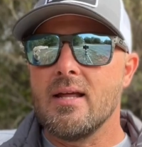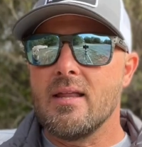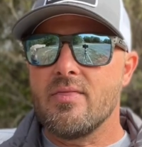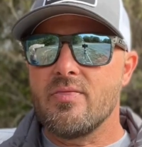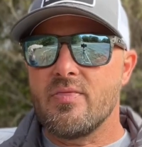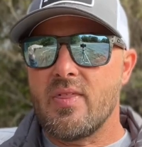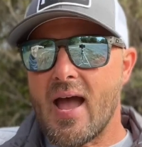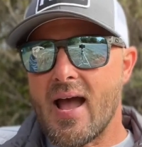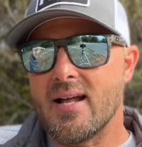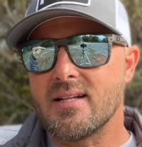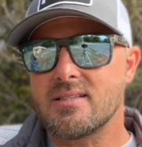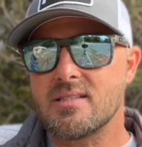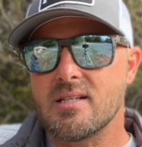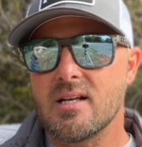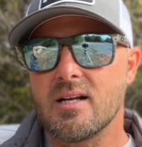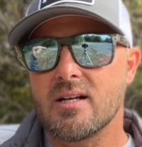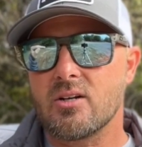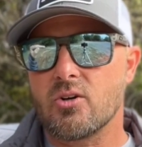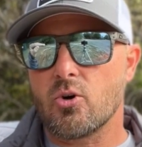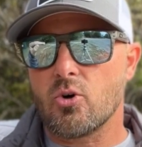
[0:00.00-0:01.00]
that's
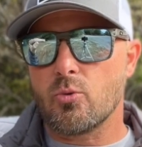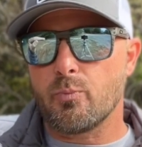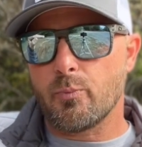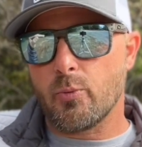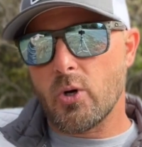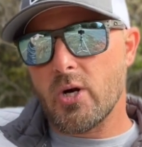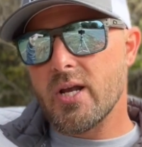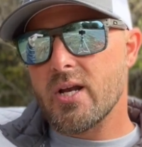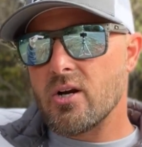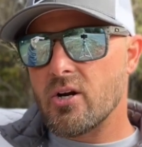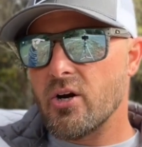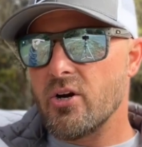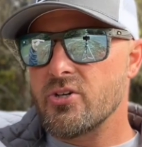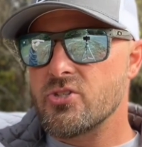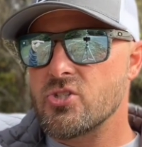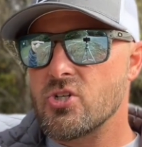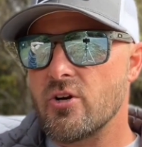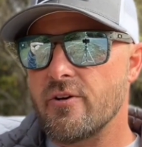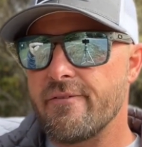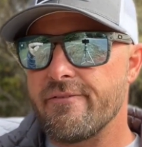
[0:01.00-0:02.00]
a
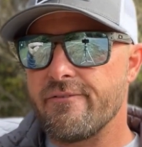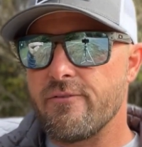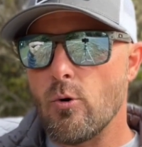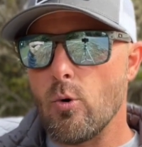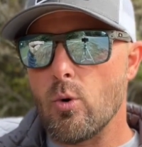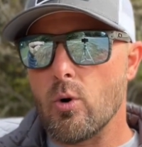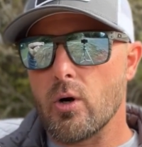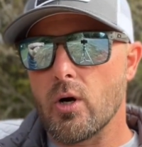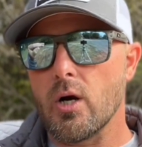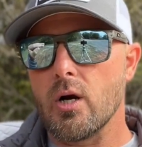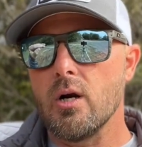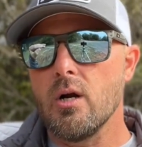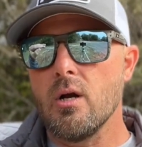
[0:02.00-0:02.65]
precursor for